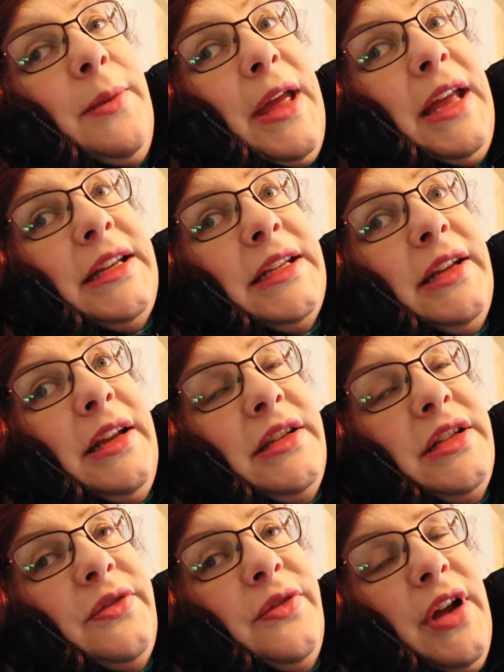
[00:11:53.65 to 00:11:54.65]
a bit,
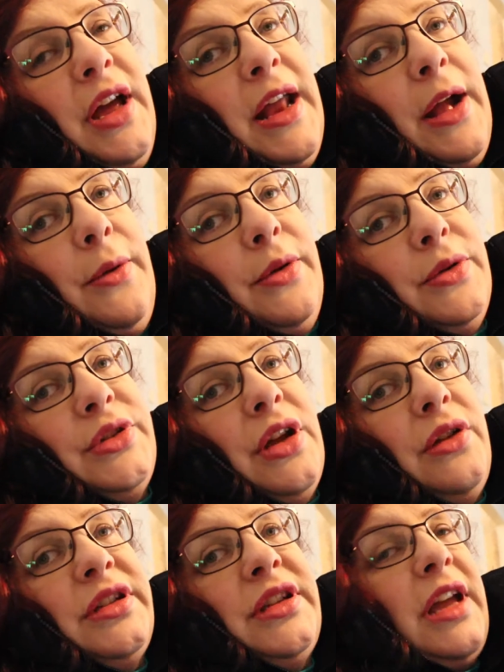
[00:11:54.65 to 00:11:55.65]
just for an hour or
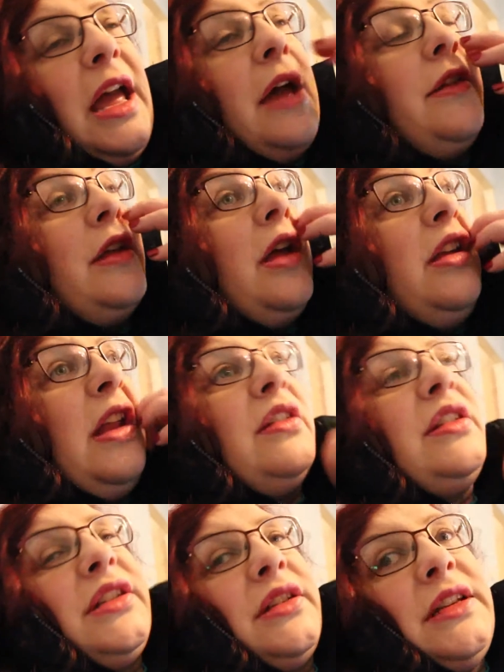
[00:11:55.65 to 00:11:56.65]
so, just to get out, you know,
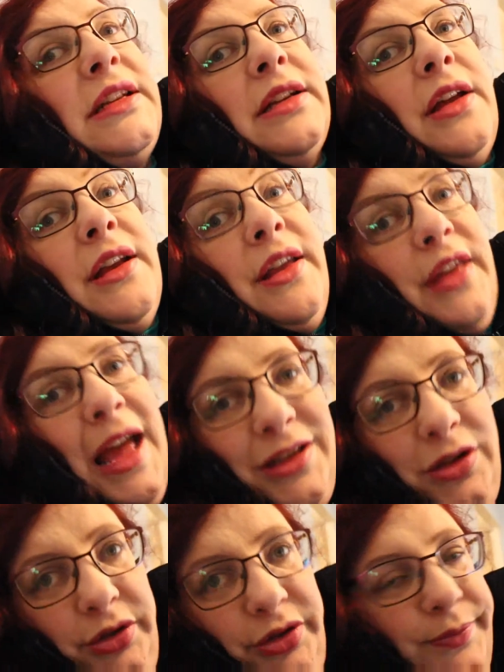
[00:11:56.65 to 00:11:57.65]
just to see another
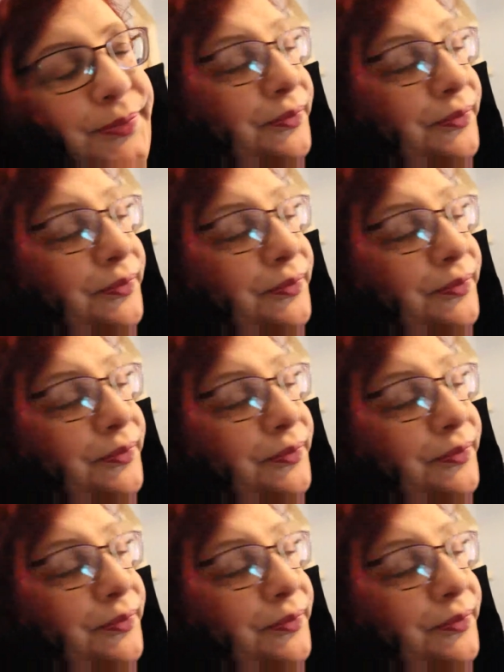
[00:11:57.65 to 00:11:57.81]
adult,